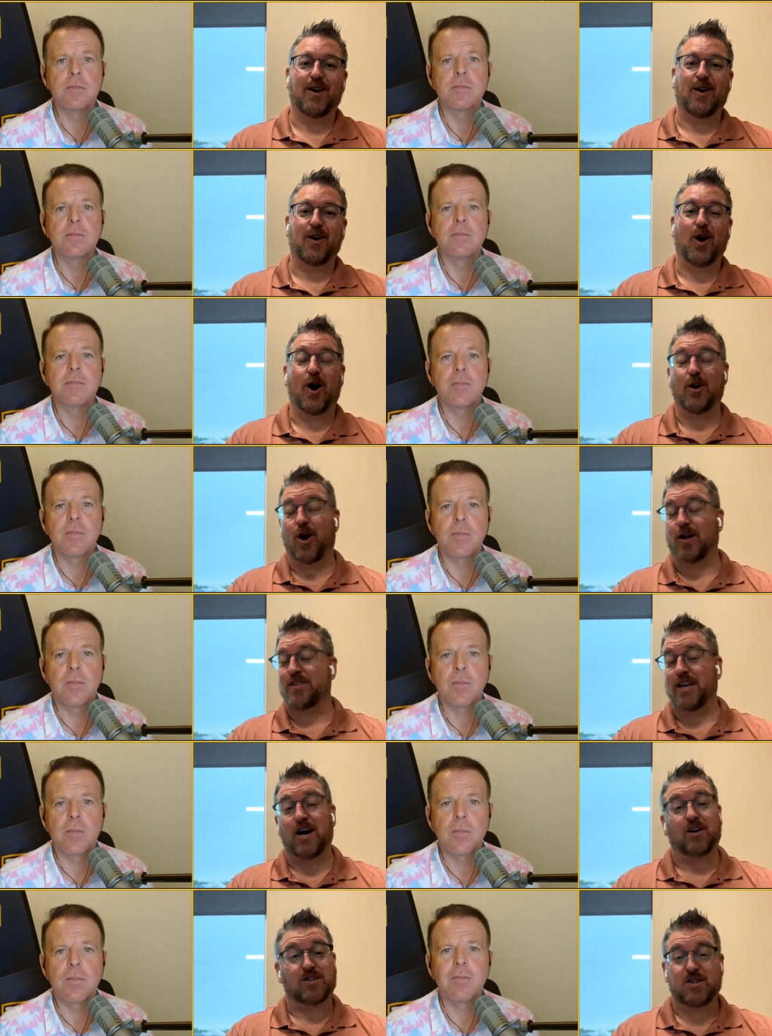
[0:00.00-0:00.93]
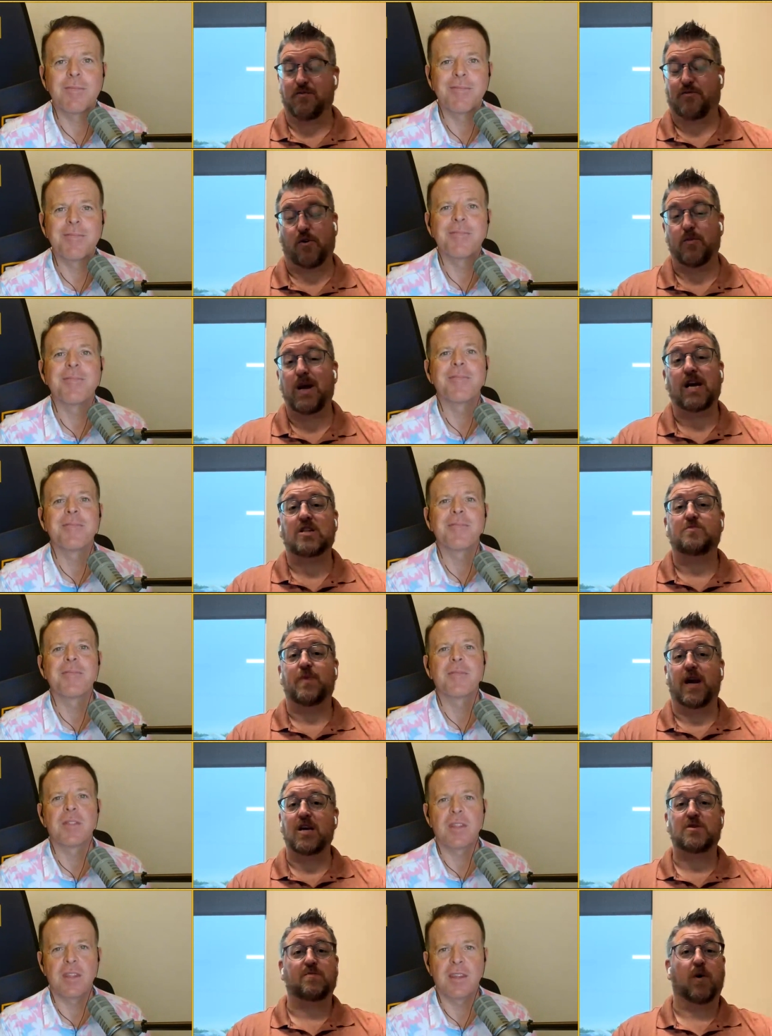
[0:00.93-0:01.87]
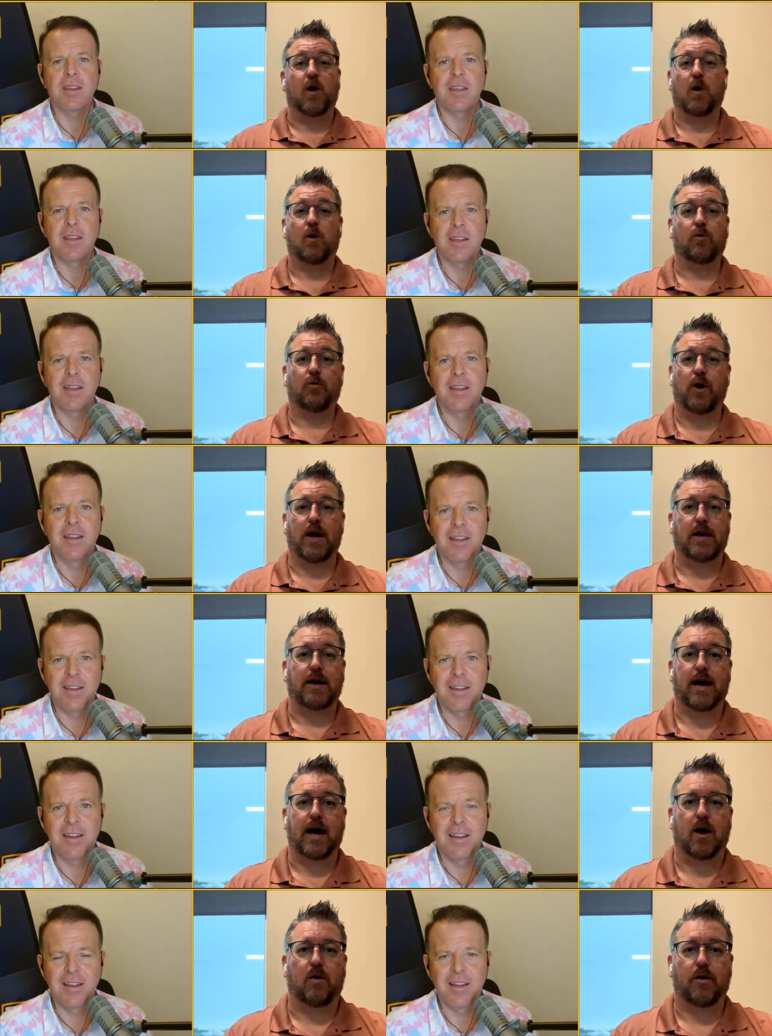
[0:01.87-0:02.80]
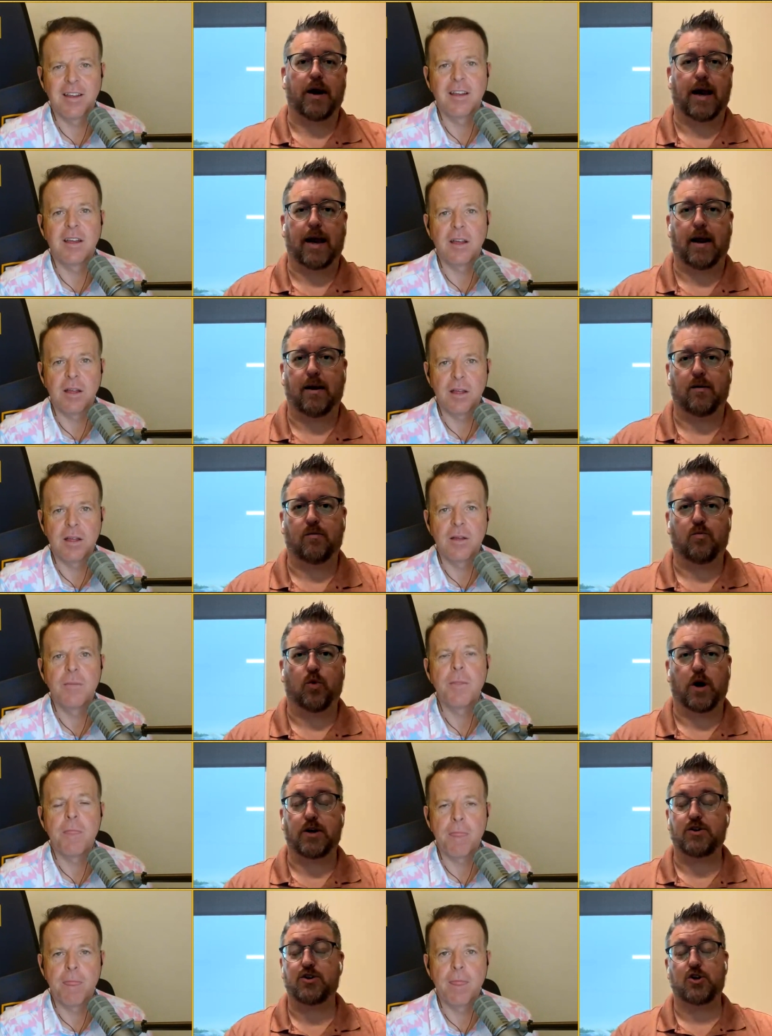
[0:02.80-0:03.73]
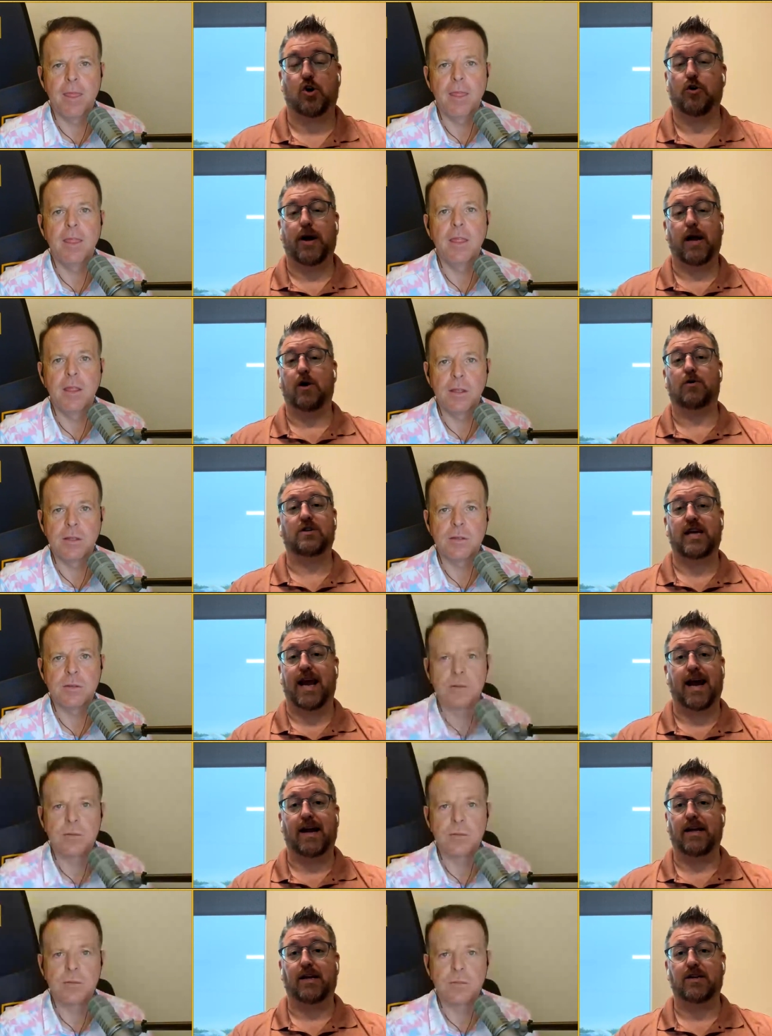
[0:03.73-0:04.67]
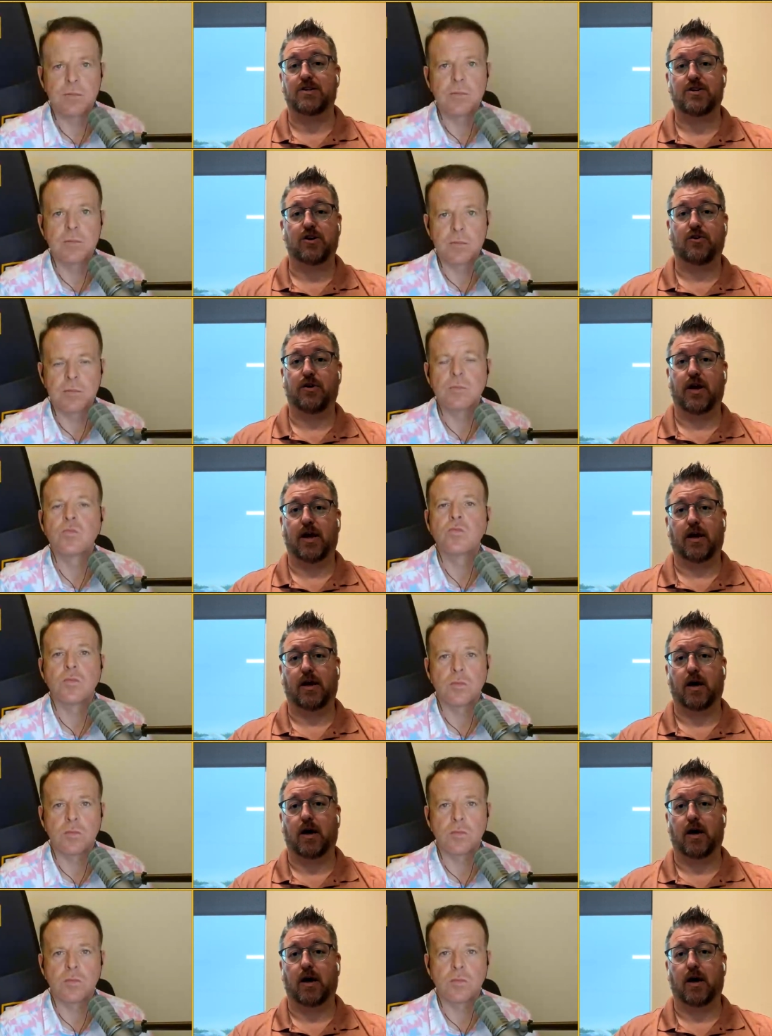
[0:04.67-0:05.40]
Speaker 1: the Elks. For me, it's baseball right now, and what Shohei Ohtani is doing.